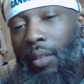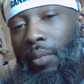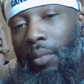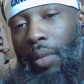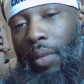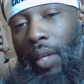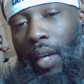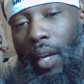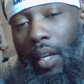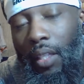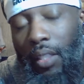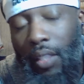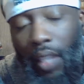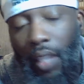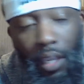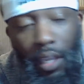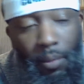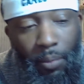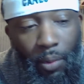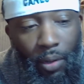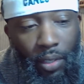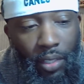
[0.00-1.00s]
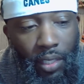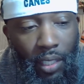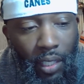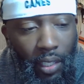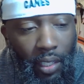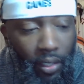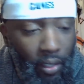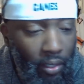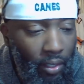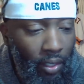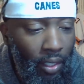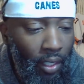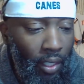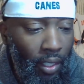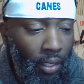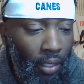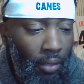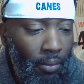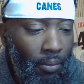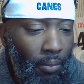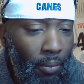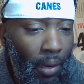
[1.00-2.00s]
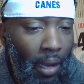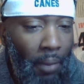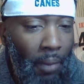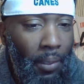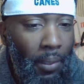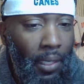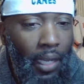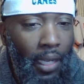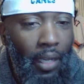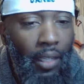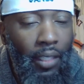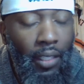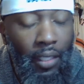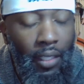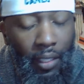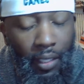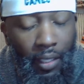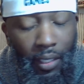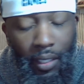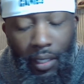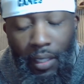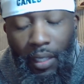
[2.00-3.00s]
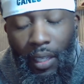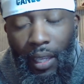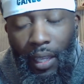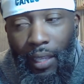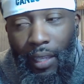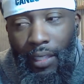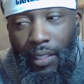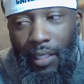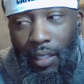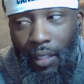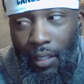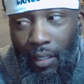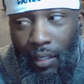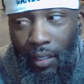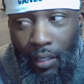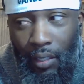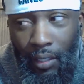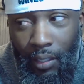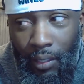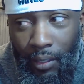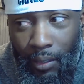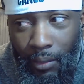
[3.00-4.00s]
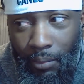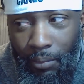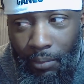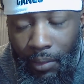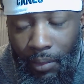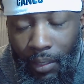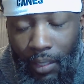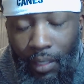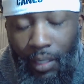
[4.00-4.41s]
We're gonna Tate Martell mama down here as the